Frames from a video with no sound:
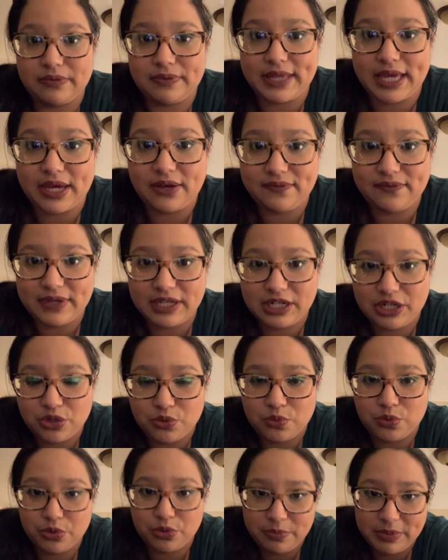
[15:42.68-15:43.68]
that video
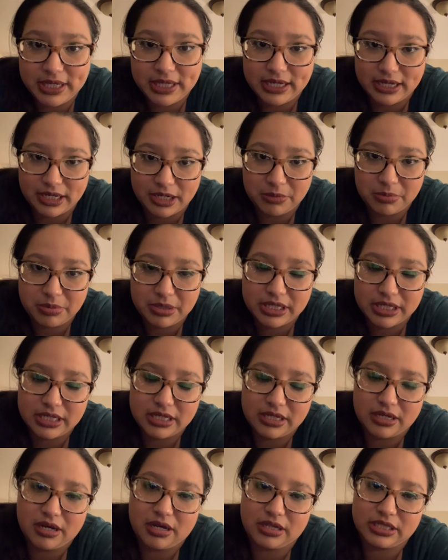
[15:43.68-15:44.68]
will be up
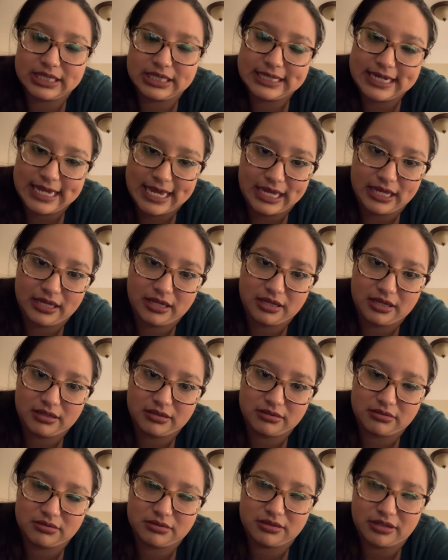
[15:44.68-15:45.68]
today,
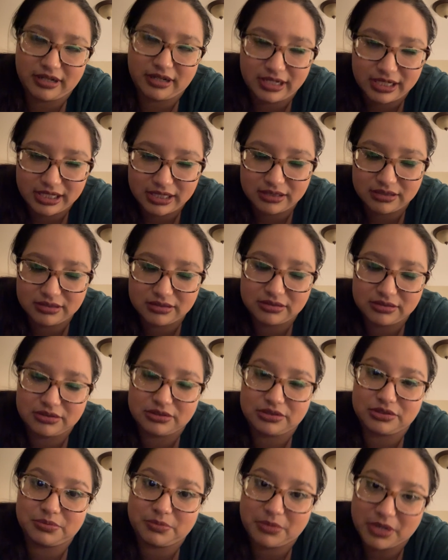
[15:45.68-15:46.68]
sorry,
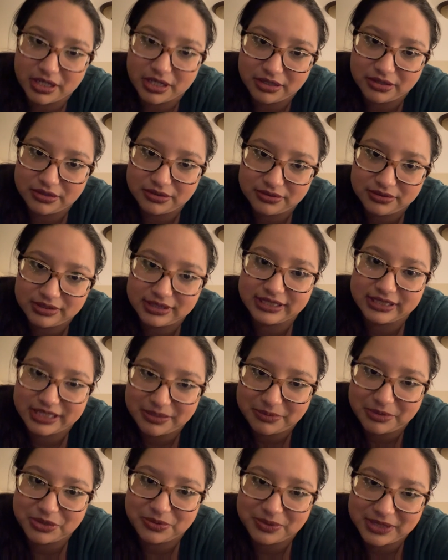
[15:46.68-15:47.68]
tomorrow,
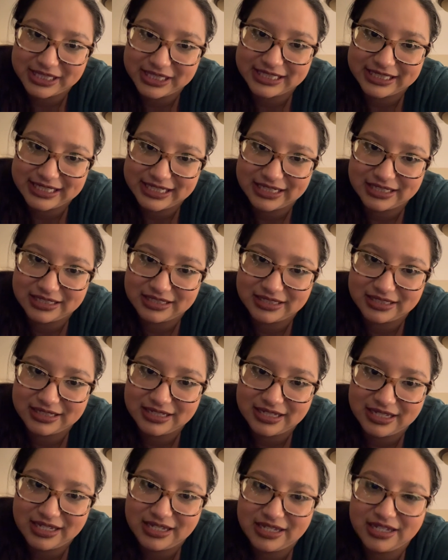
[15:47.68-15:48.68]
December 26th.
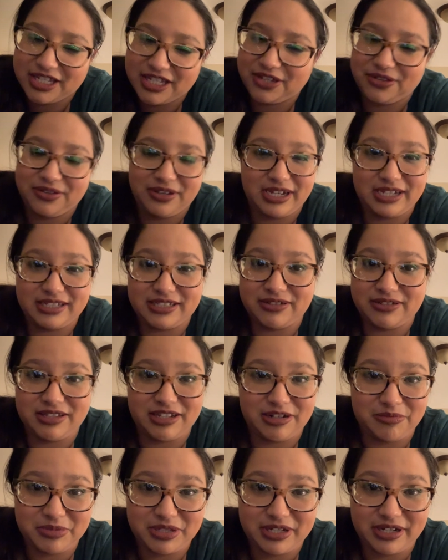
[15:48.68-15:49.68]
Can you guys tell that
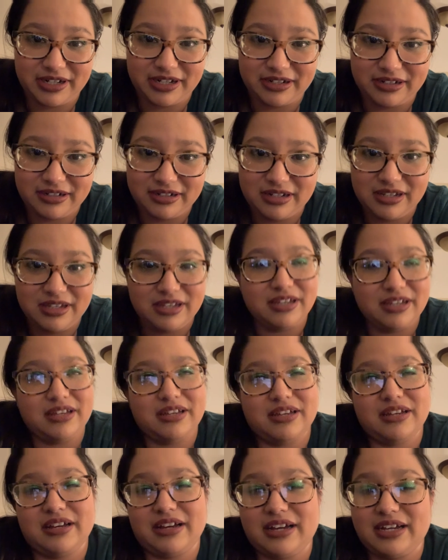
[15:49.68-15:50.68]
I'm tired?
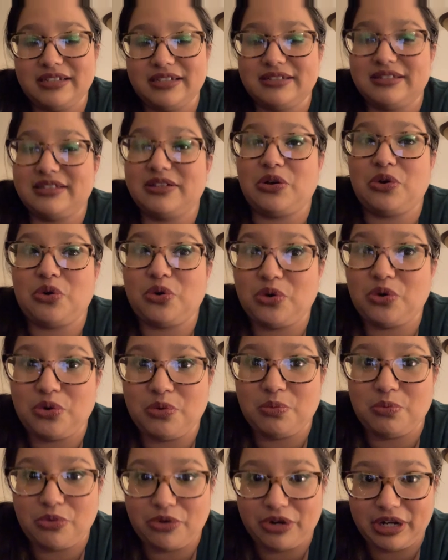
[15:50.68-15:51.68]
Guys, the whole
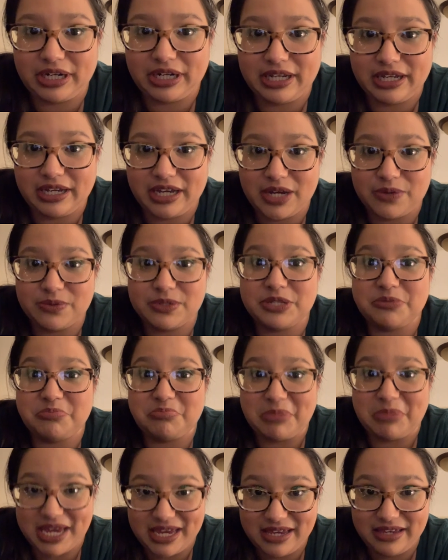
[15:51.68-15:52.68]
morning I was
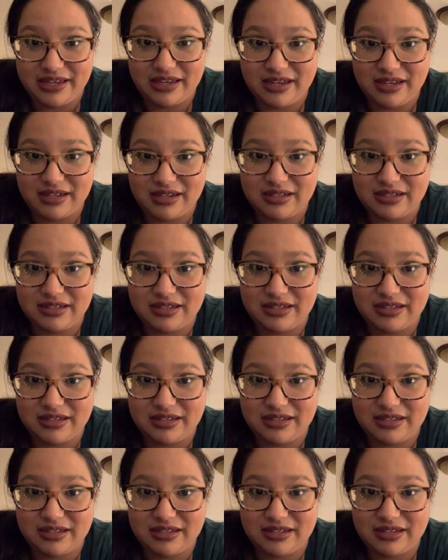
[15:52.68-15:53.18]
baking.